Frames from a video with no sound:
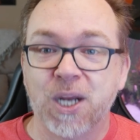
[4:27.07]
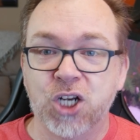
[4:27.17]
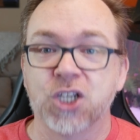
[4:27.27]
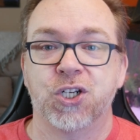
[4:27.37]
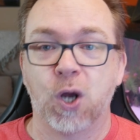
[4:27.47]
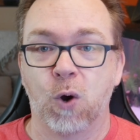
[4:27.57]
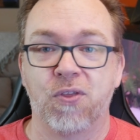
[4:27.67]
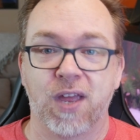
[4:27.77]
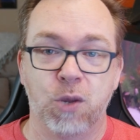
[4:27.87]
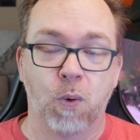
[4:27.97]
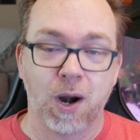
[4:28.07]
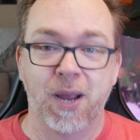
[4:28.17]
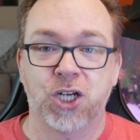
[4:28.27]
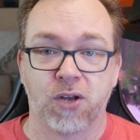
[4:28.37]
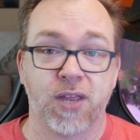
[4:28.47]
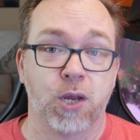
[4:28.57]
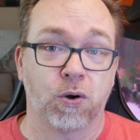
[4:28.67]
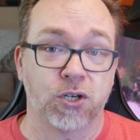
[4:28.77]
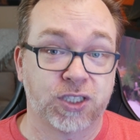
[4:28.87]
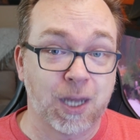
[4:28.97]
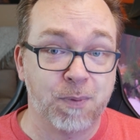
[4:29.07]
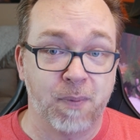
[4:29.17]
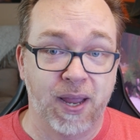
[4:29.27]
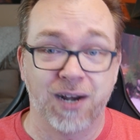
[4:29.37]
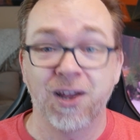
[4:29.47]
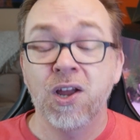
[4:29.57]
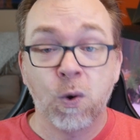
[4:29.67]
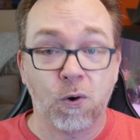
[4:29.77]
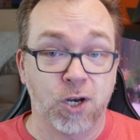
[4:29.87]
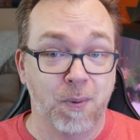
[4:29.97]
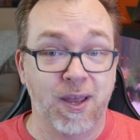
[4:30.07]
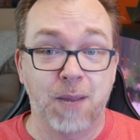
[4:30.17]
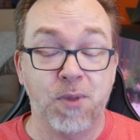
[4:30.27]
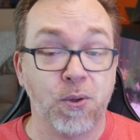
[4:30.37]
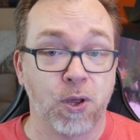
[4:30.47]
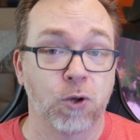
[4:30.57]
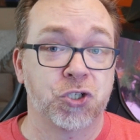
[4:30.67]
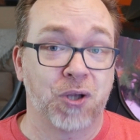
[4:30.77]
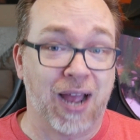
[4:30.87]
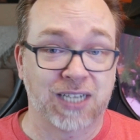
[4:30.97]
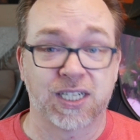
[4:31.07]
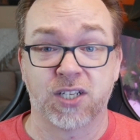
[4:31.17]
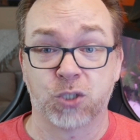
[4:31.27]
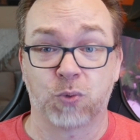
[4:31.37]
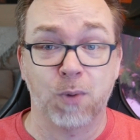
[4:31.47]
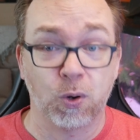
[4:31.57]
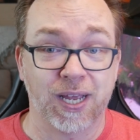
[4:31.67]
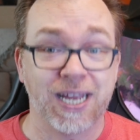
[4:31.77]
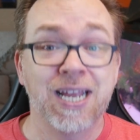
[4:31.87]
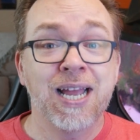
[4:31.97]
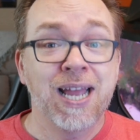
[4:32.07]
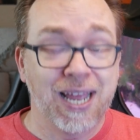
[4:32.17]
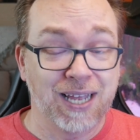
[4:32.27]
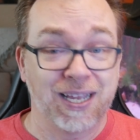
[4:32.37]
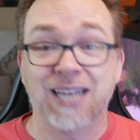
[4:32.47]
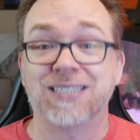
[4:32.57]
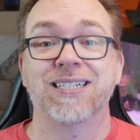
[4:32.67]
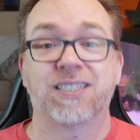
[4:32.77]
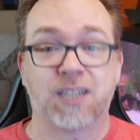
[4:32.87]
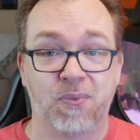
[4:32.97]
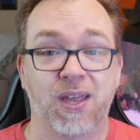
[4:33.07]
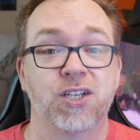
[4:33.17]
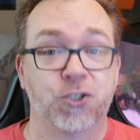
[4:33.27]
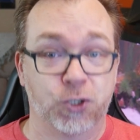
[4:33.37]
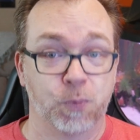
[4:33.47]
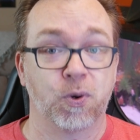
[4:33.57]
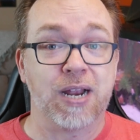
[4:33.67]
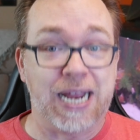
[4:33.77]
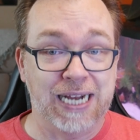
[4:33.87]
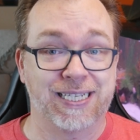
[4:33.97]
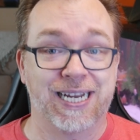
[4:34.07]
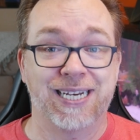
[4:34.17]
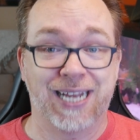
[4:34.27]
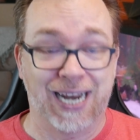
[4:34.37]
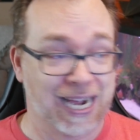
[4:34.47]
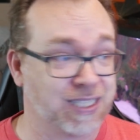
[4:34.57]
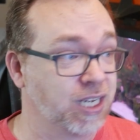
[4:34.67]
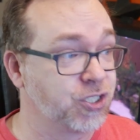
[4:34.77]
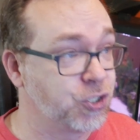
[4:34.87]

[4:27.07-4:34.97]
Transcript: But just know that you want to make sure that your Your subdomain or the domain name you use to access this remotely isn't something super easy to get access